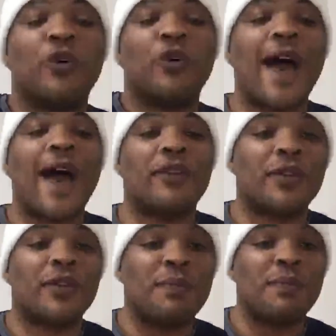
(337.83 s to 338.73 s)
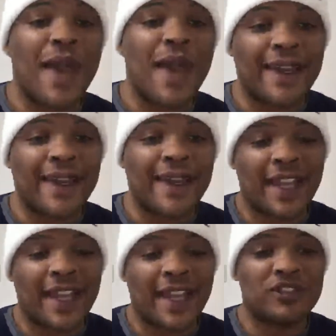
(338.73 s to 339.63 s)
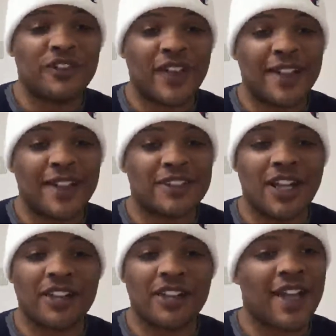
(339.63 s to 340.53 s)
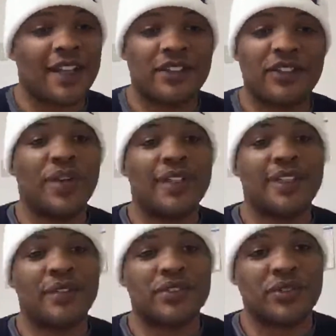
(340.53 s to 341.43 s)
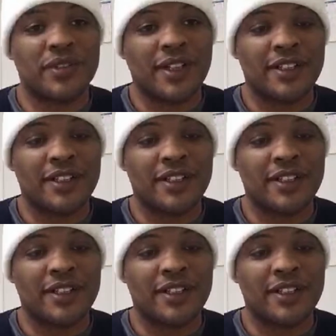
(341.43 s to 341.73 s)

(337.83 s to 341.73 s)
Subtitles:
Just full power backhand to the face.